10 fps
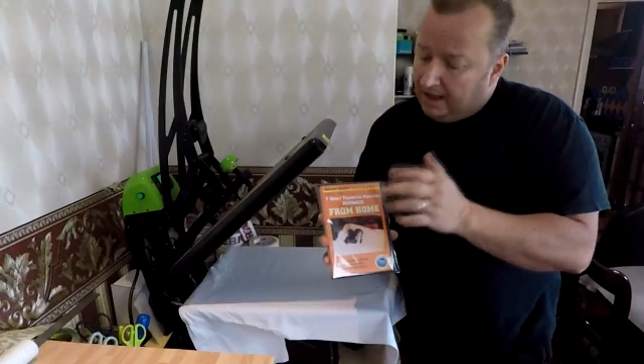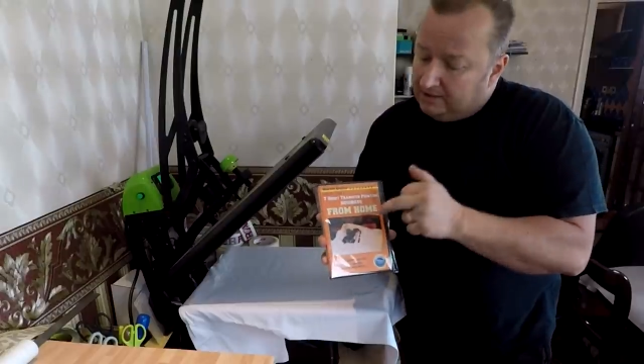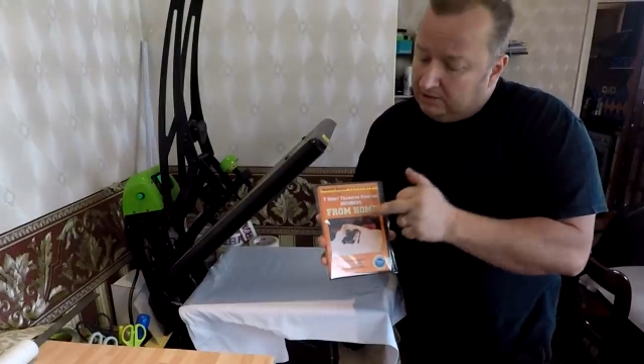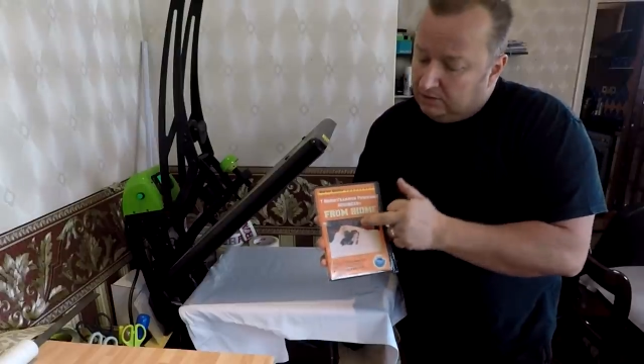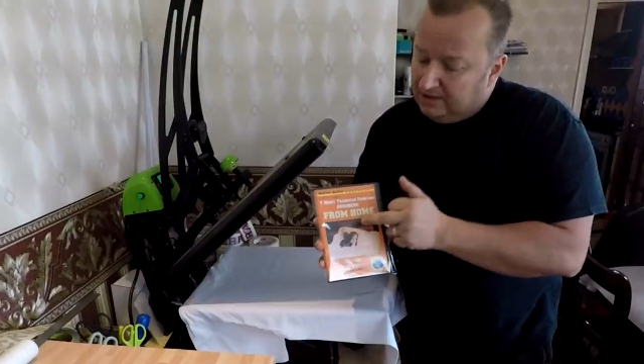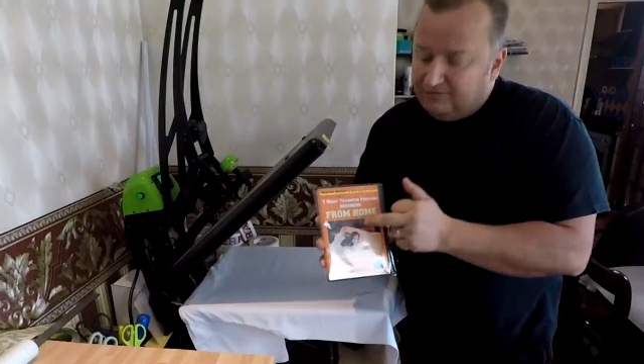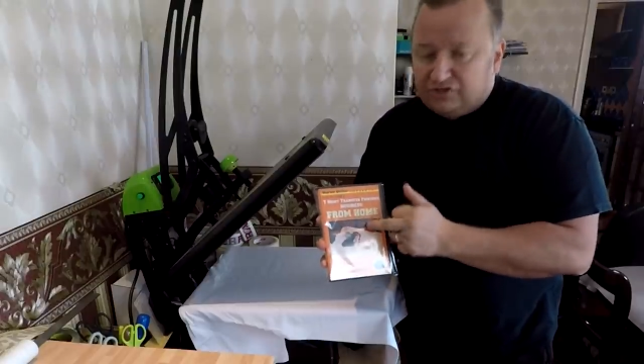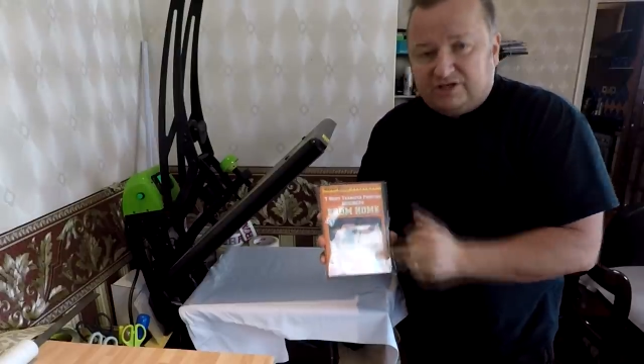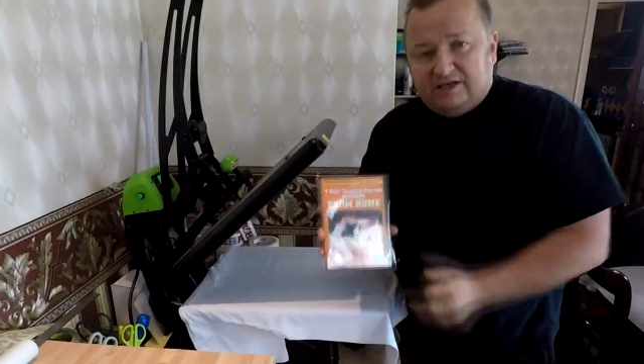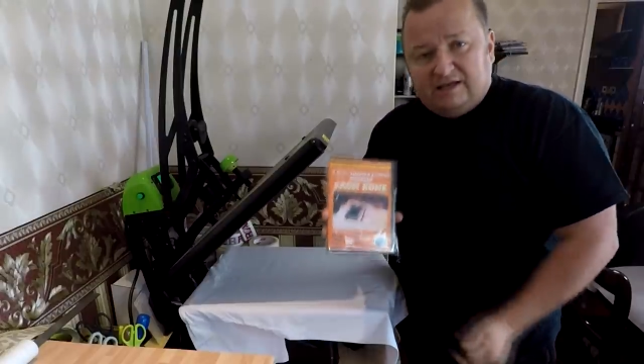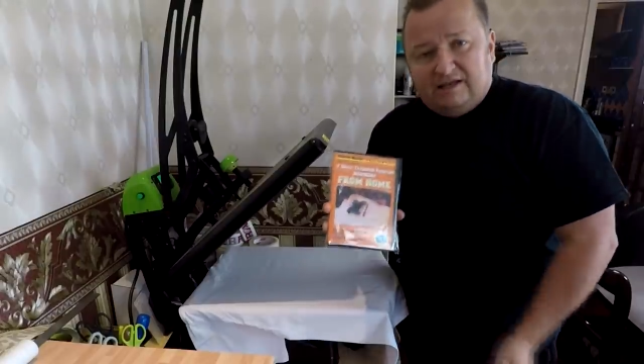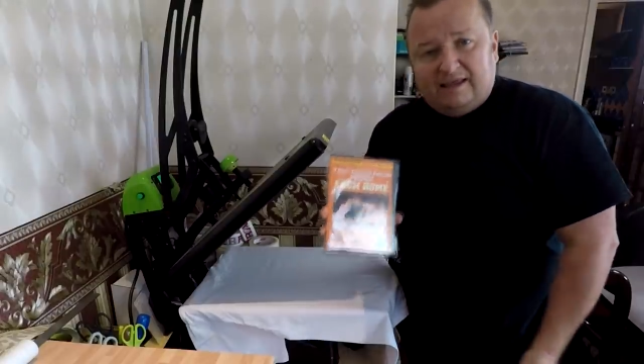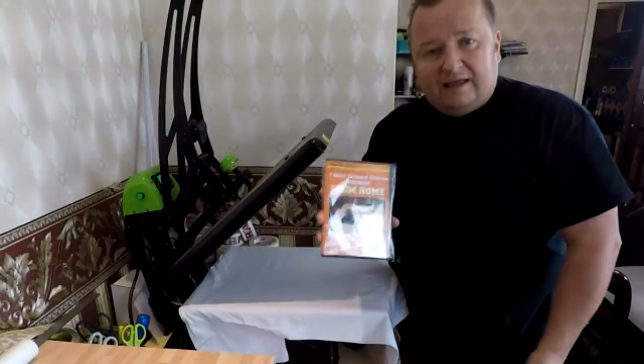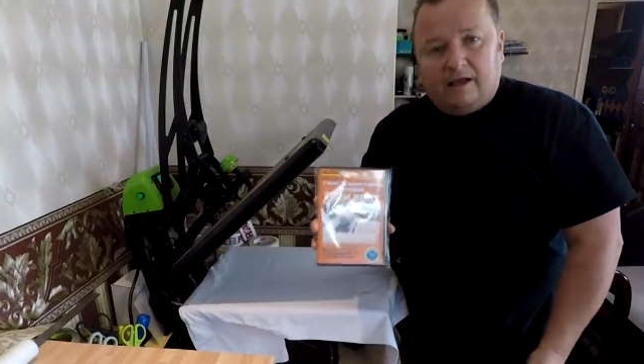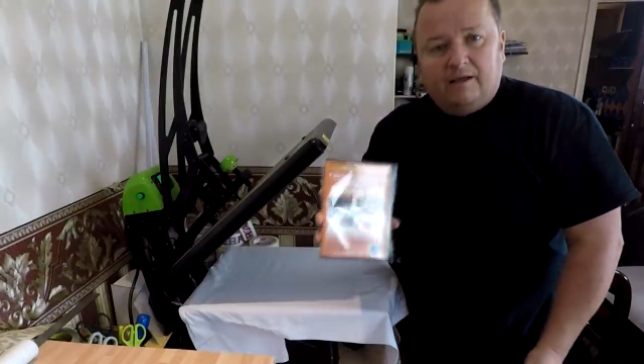and you'll even see in
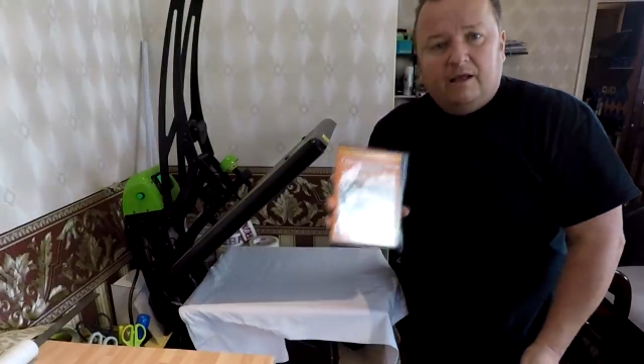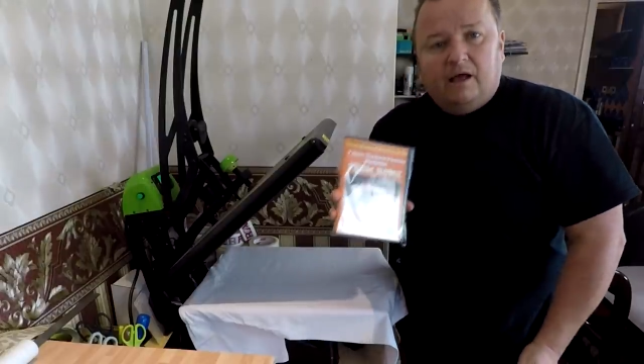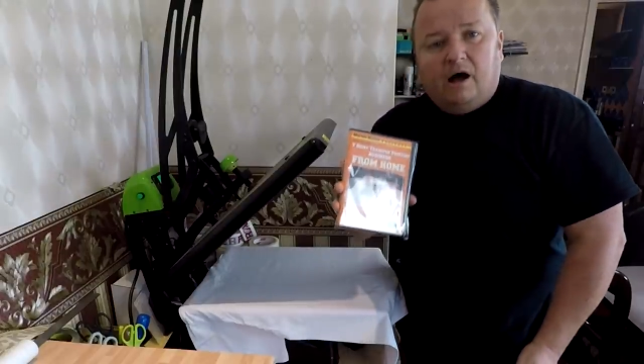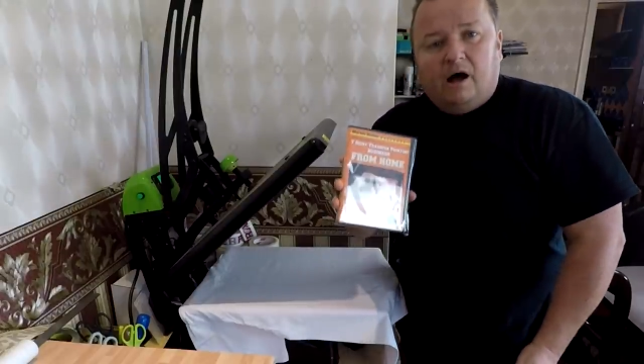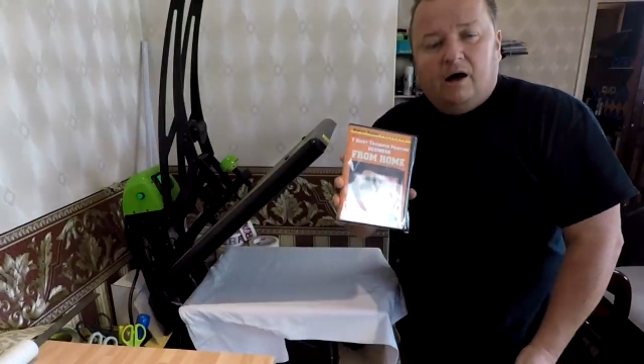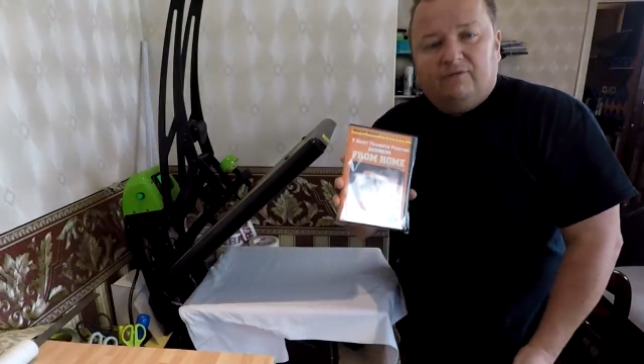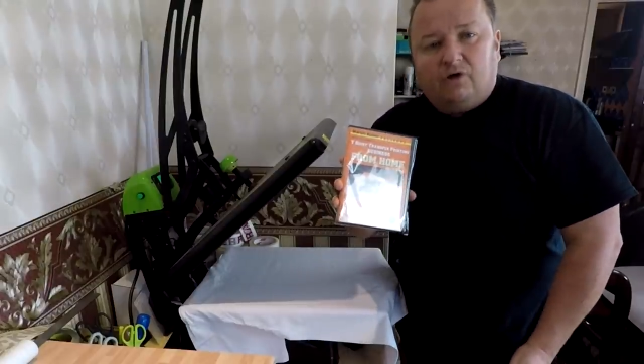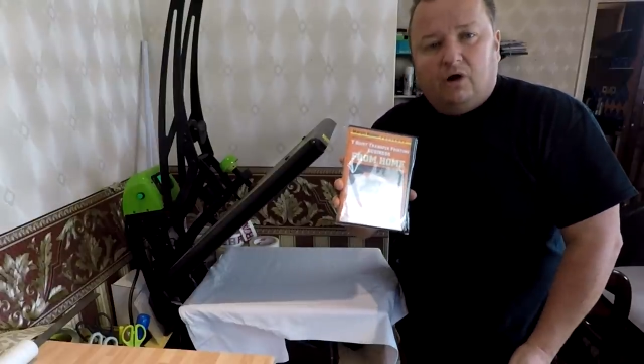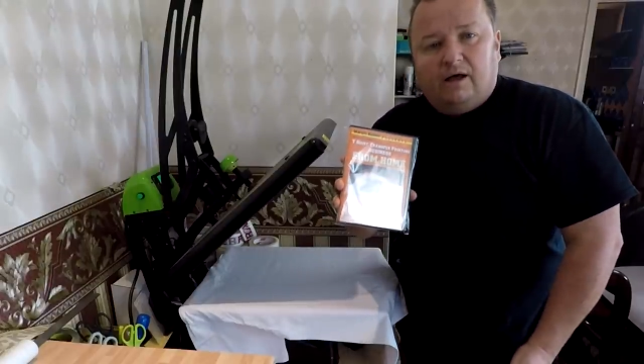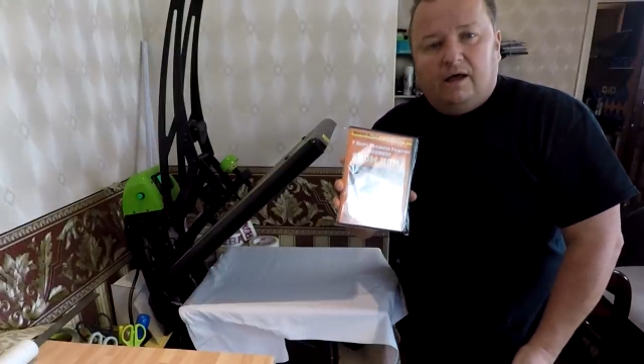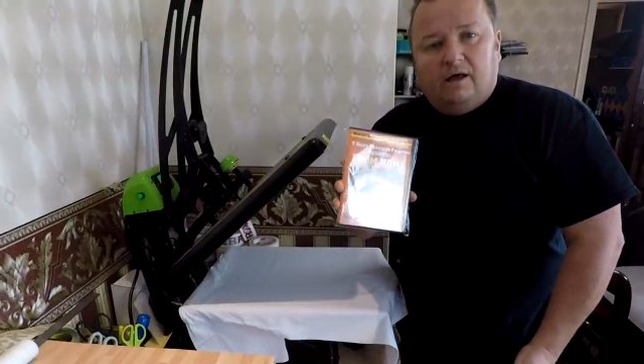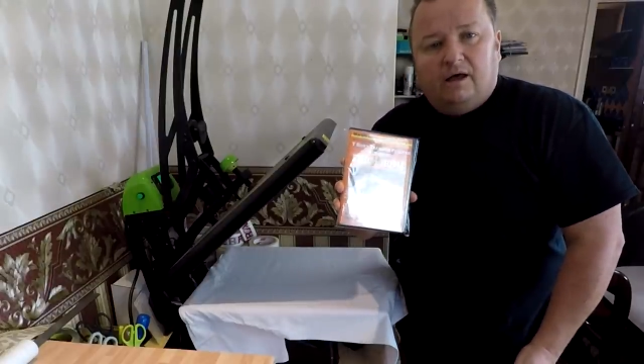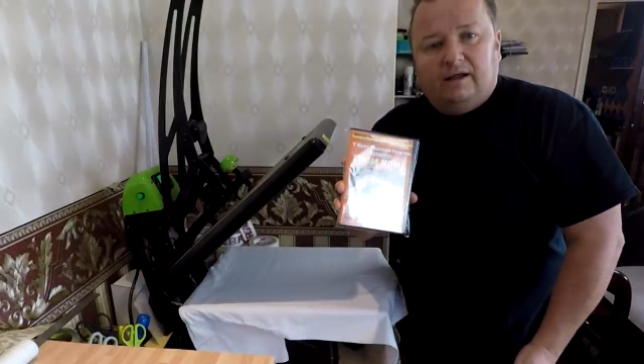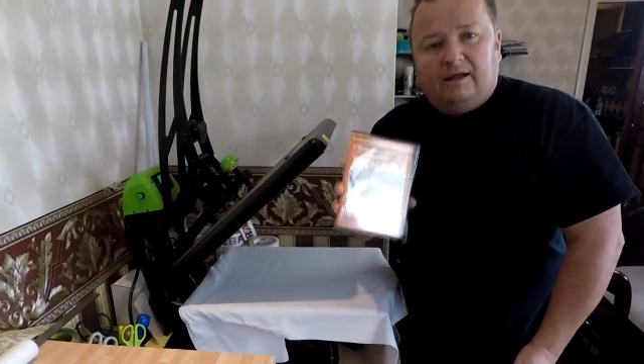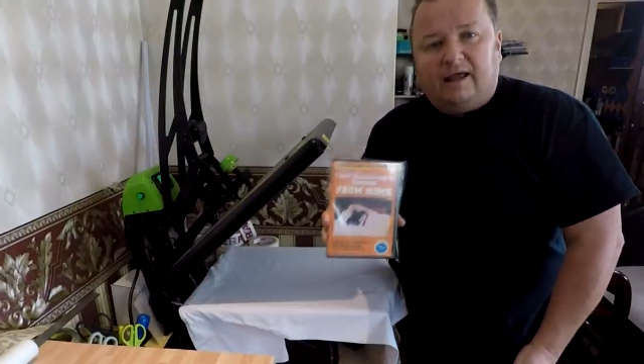here, I've got
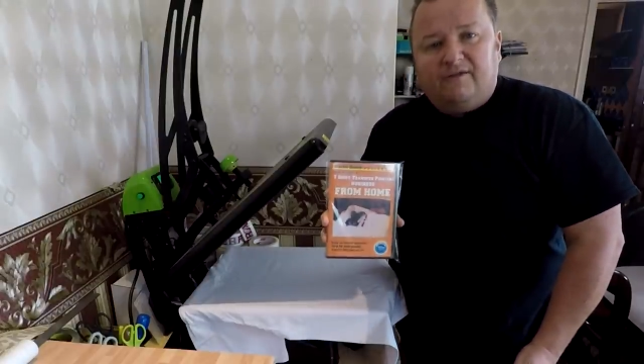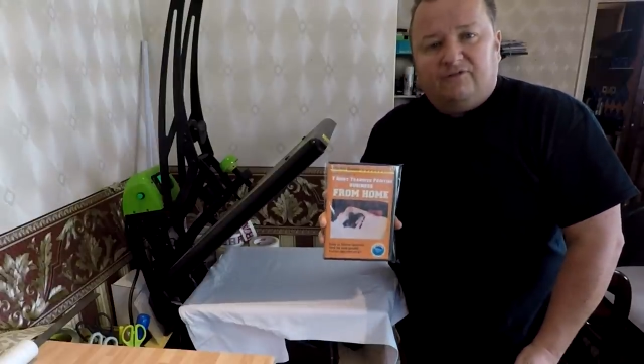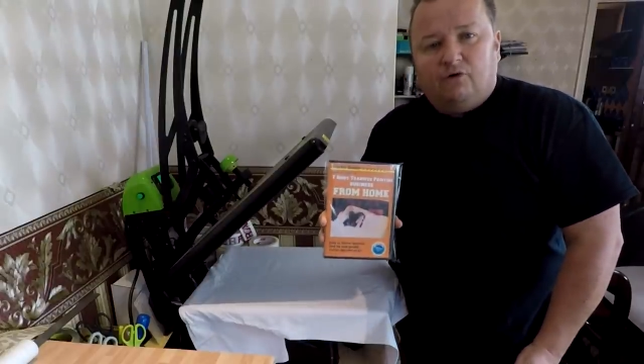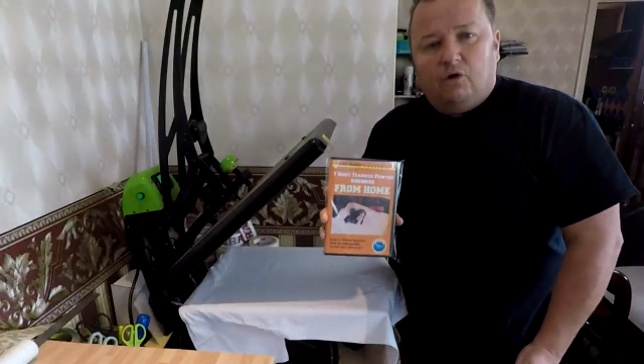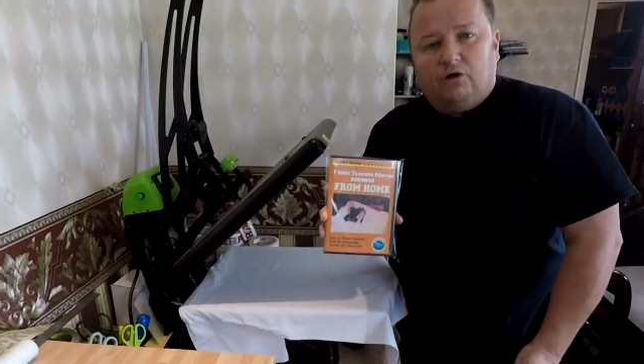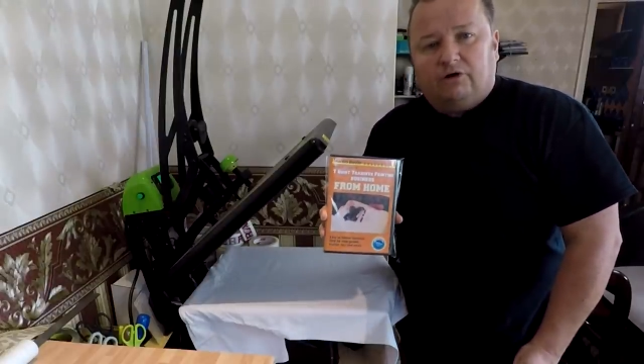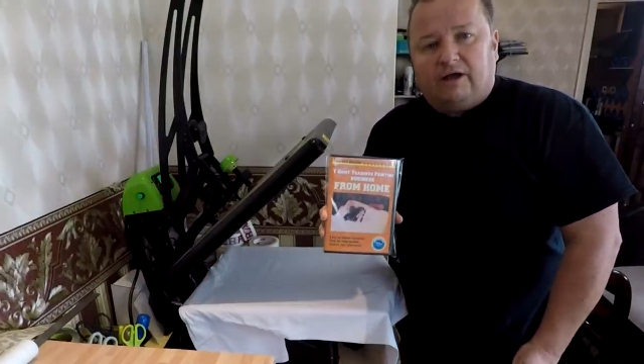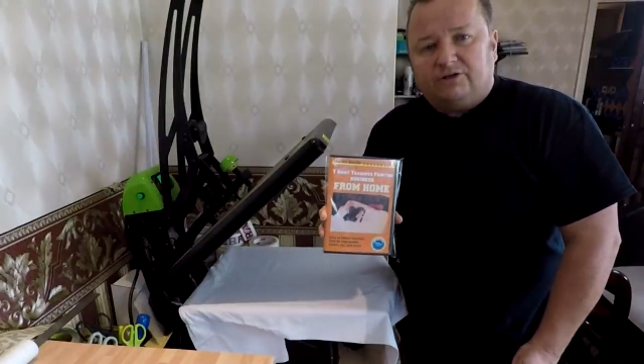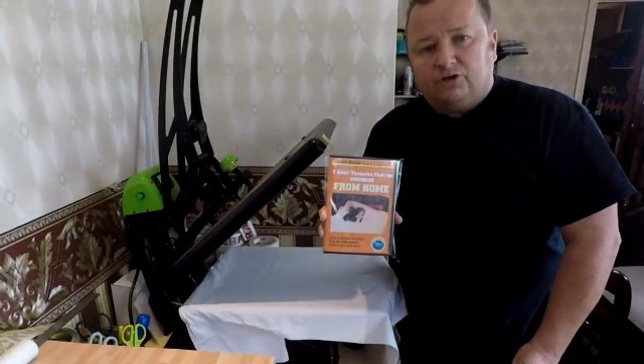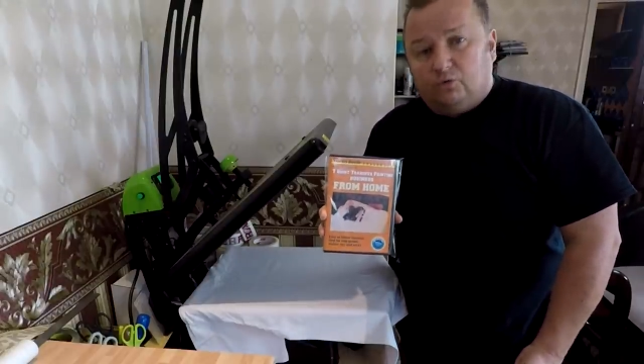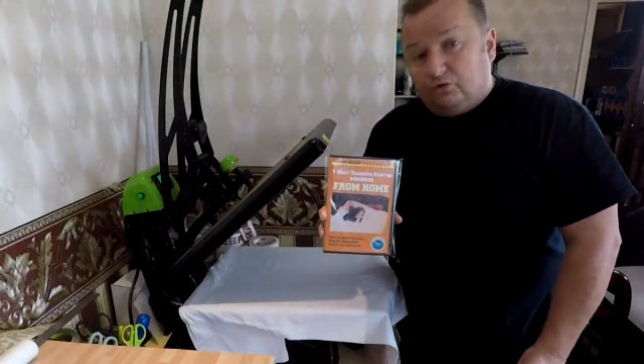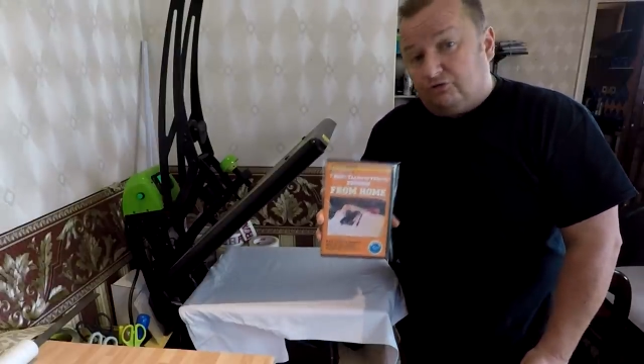a, an A4 cutter called a